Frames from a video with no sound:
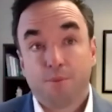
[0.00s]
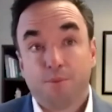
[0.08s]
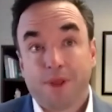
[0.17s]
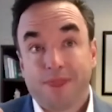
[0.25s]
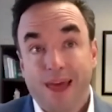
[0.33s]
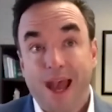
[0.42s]

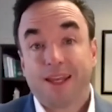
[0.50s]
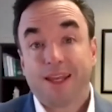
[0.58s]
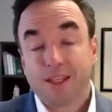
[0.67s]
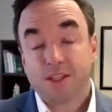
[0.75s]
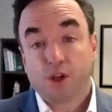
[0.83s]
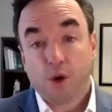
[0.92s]
But that
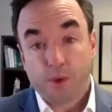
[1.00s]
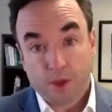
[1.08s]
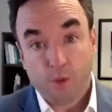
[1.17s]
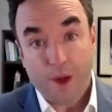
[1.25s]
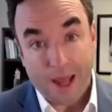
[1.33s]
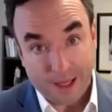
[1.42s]
is going
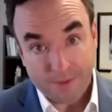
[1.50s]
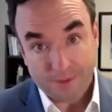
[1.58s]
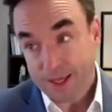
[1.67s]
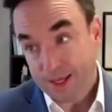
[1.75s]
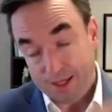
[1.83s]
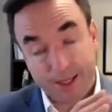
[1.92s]
away.
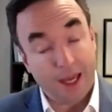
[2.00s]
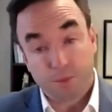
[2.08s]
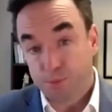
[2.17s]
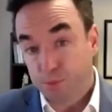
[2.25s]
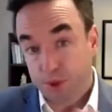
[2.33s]
And again,